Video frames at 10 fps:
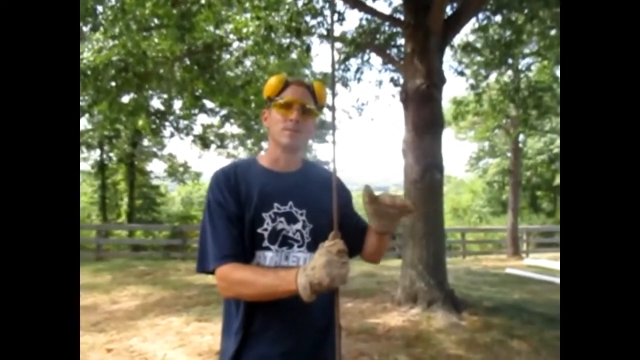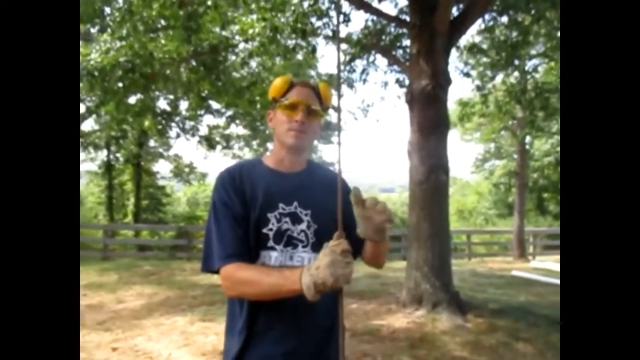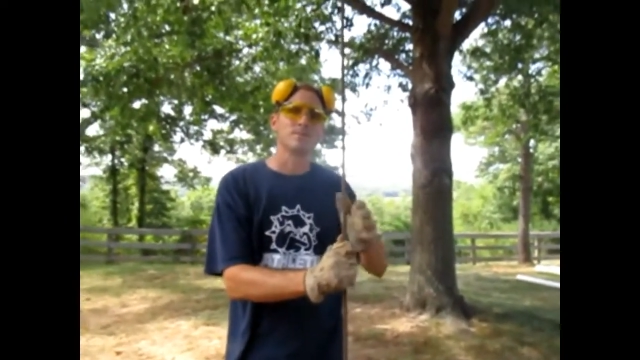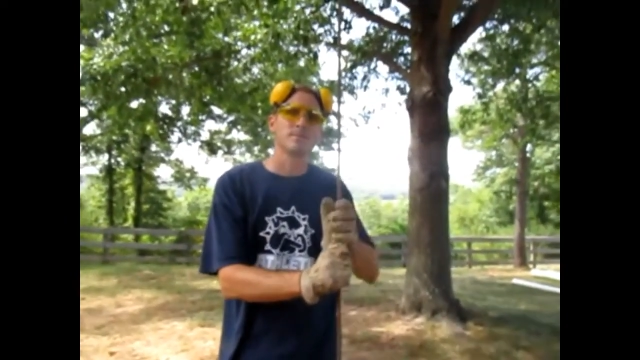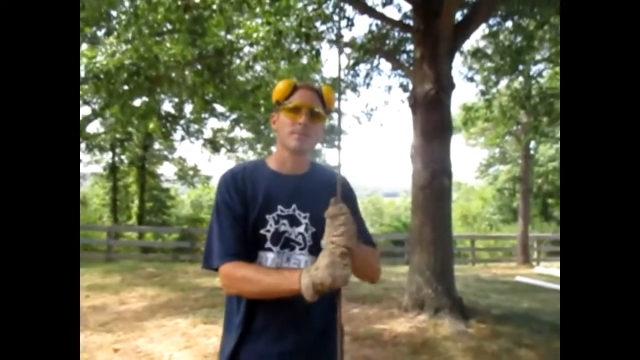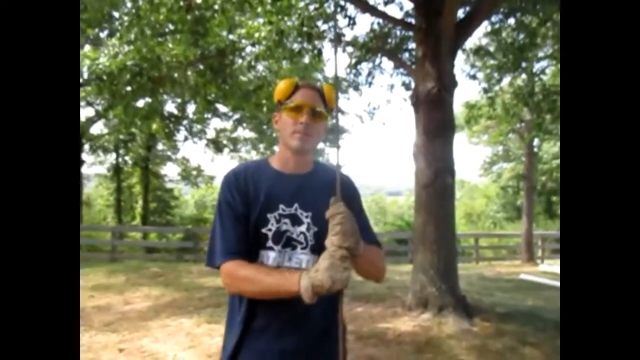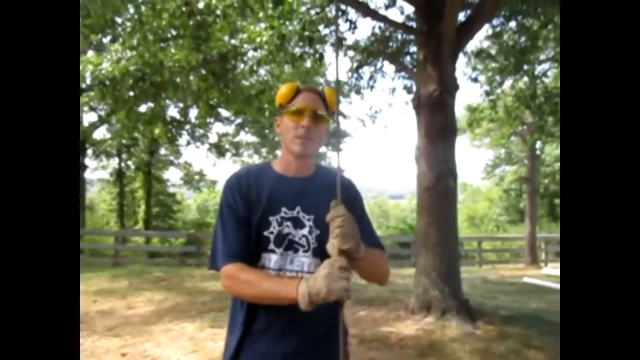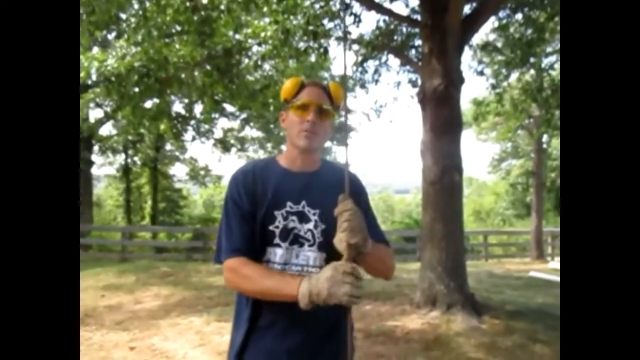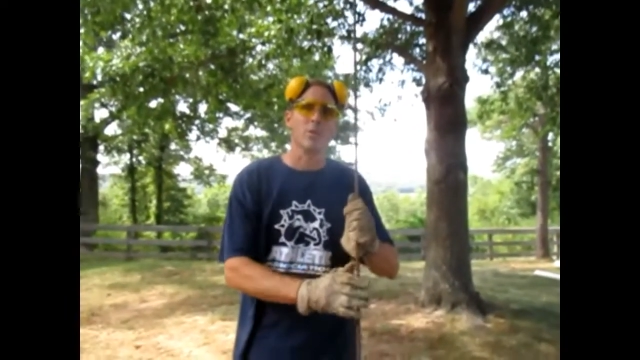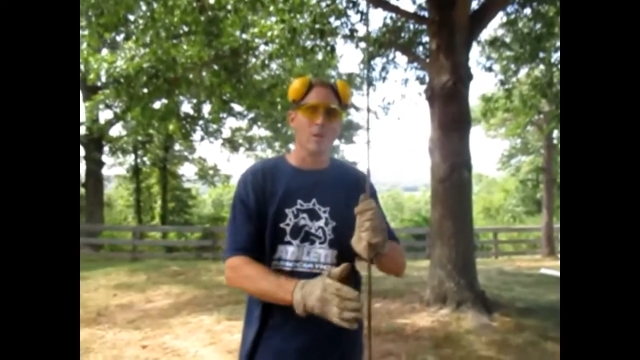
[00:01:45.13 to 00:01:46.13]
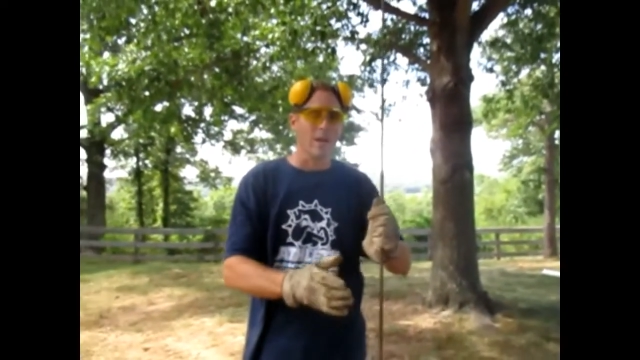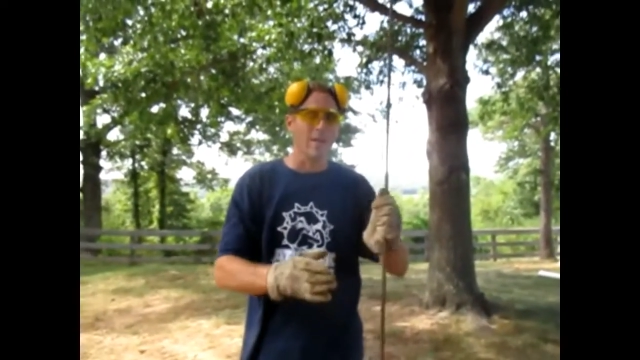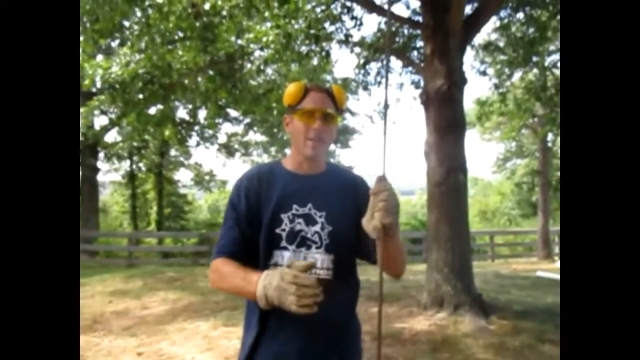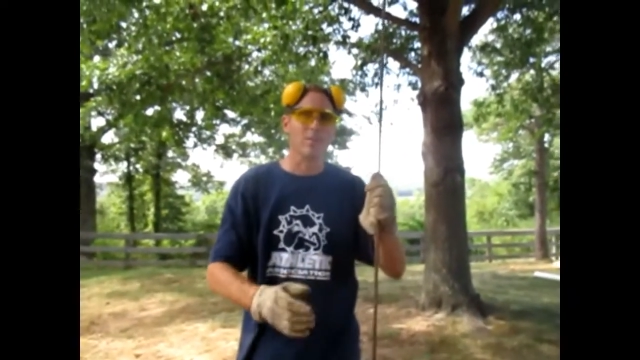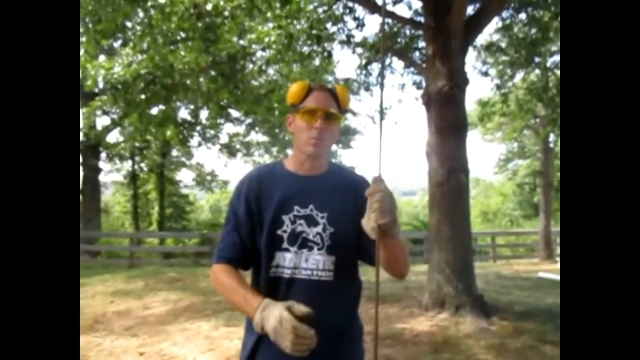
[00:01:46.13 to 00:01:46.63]
So,
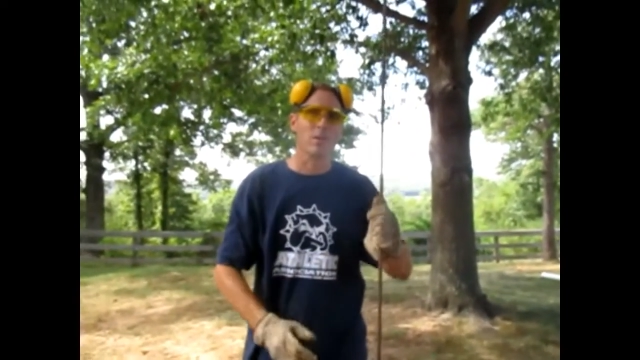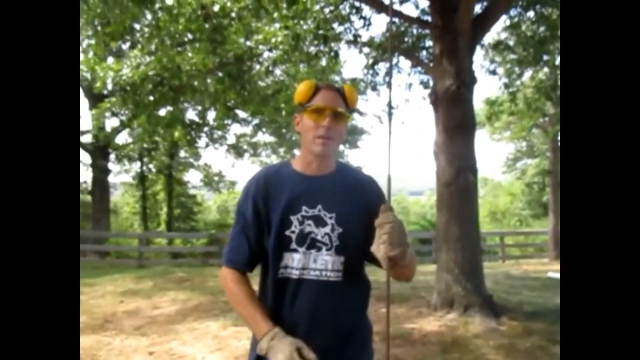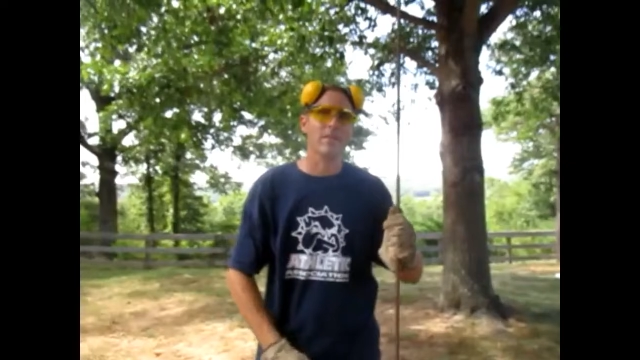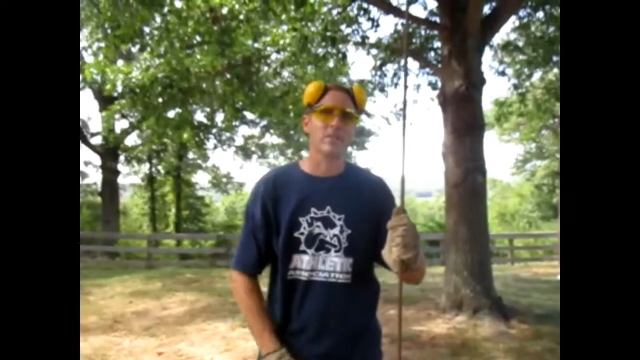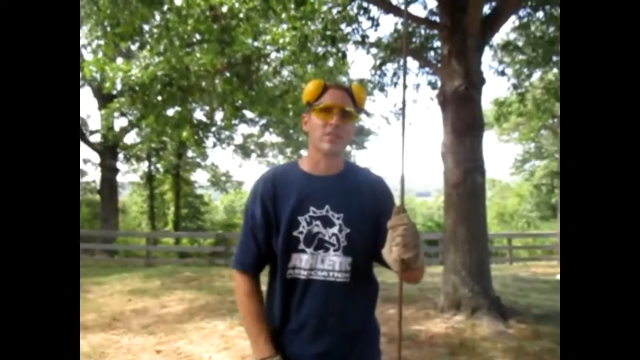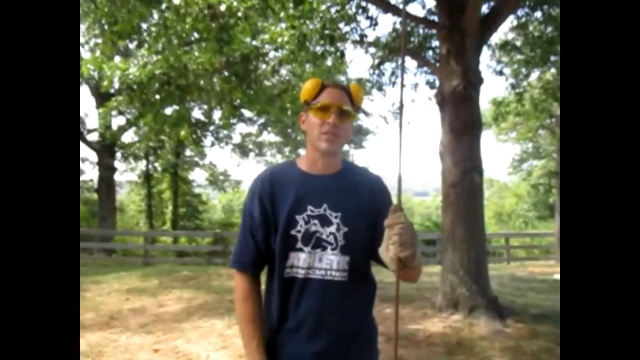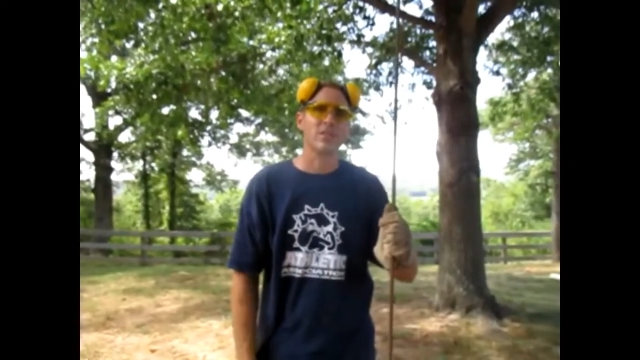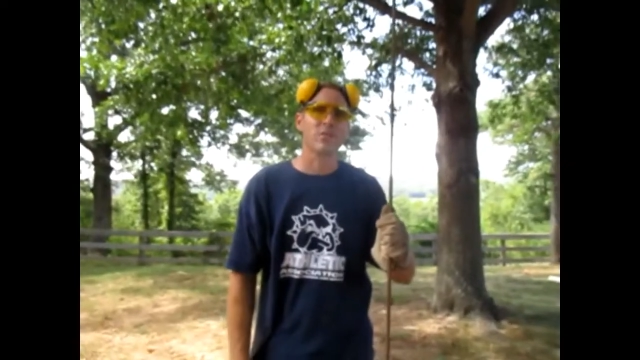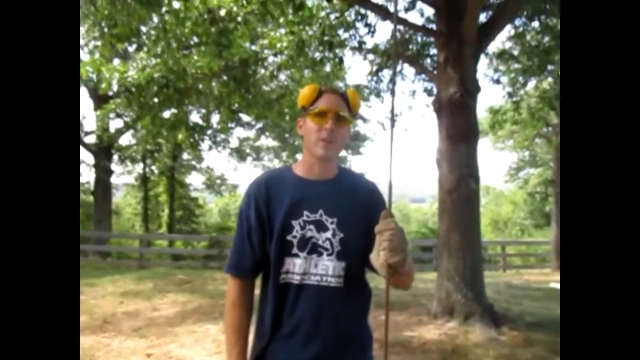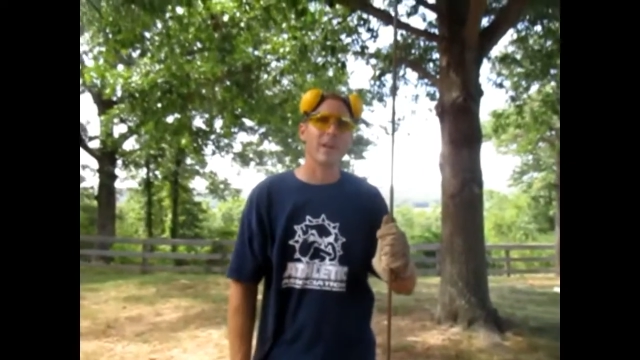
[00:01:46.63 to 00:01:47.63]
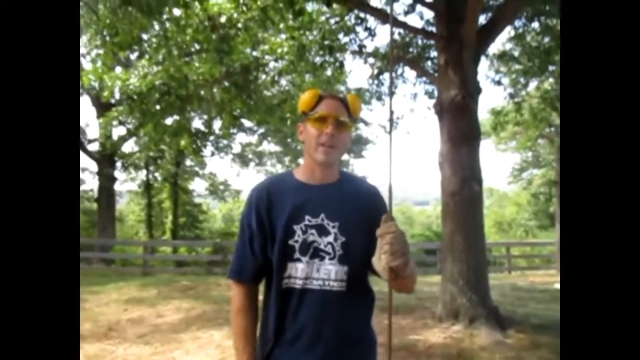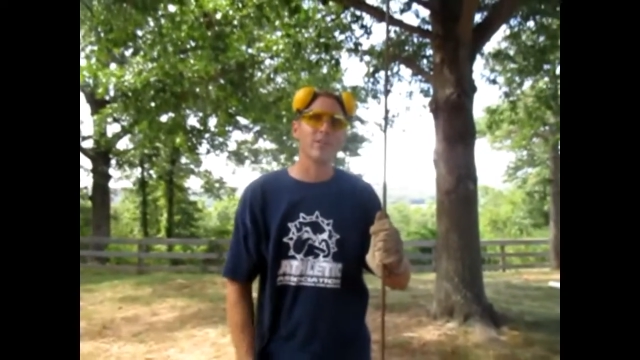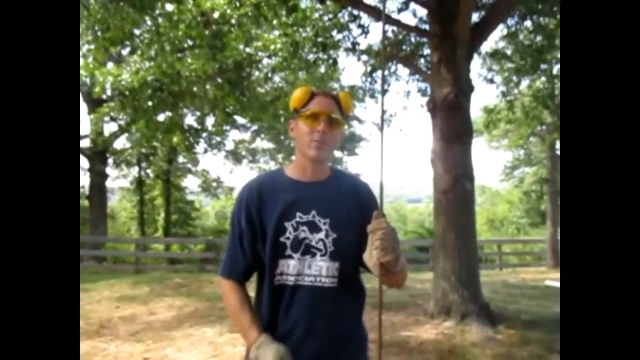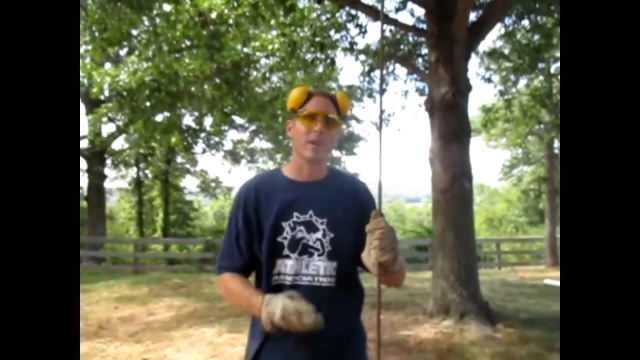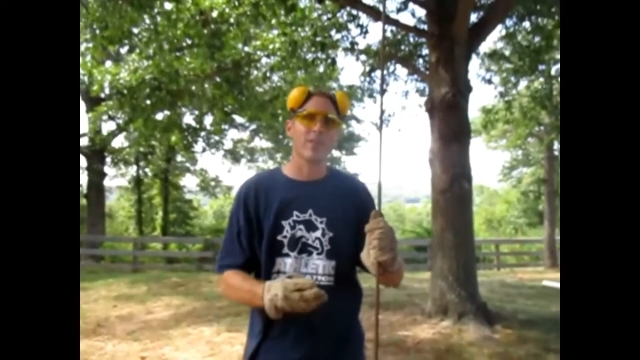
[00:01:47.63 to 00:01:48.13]
and we're cutting these at 6'8",
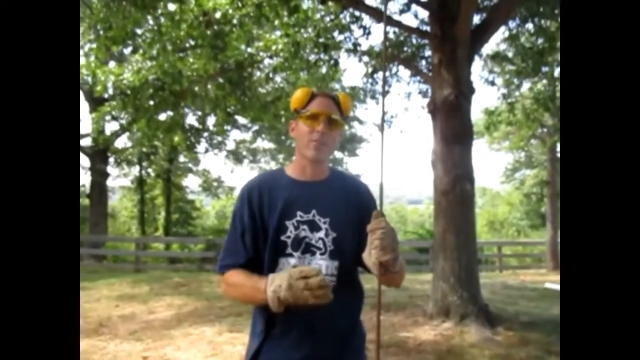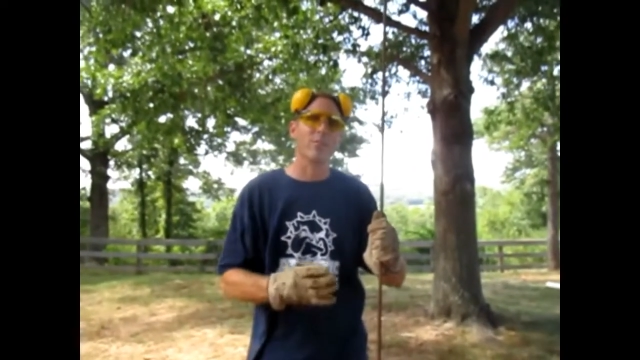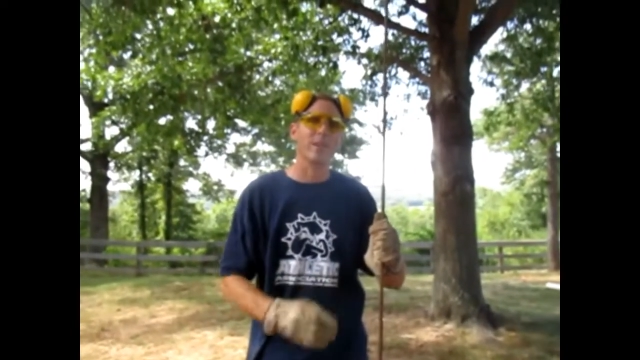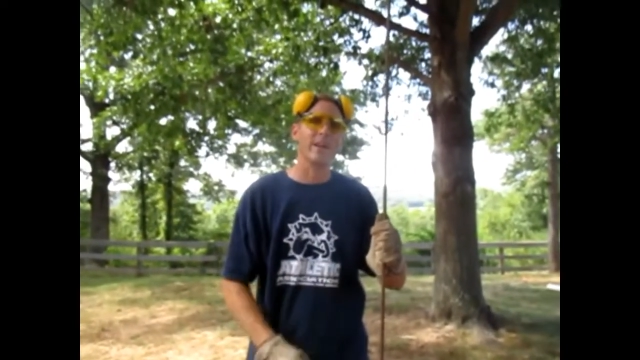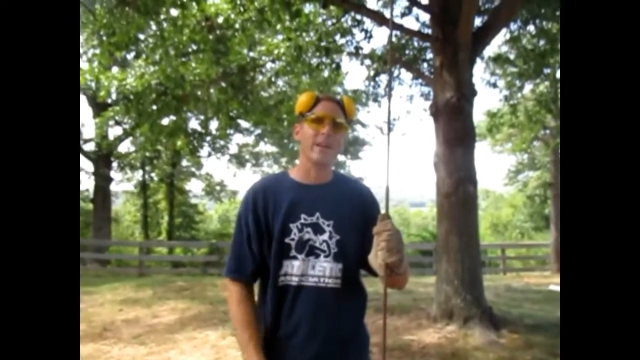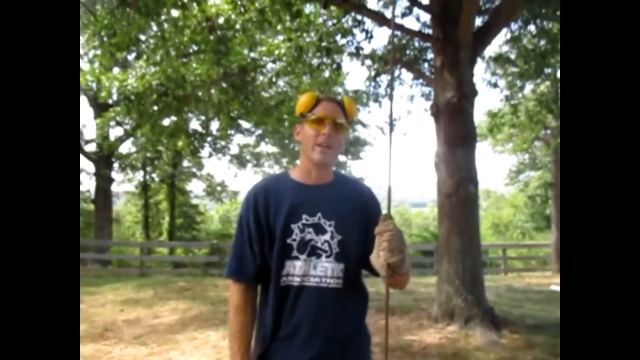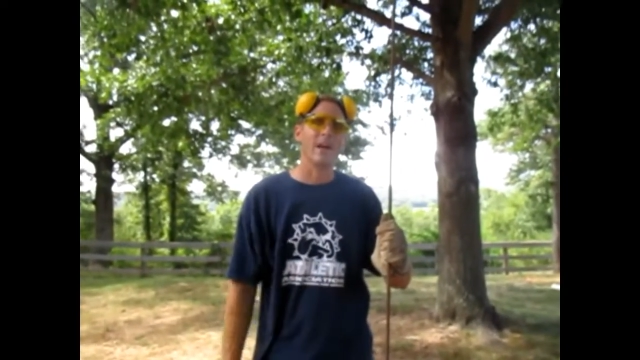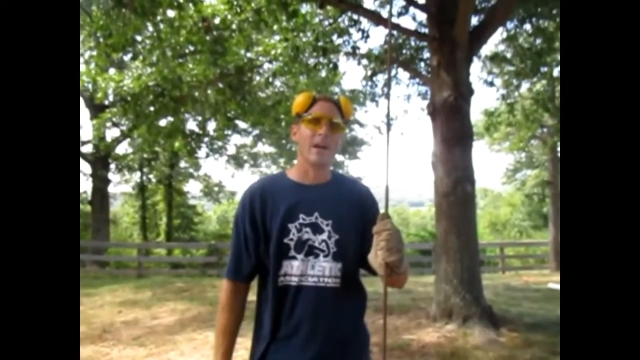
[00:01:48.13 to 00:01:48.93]
so we get 3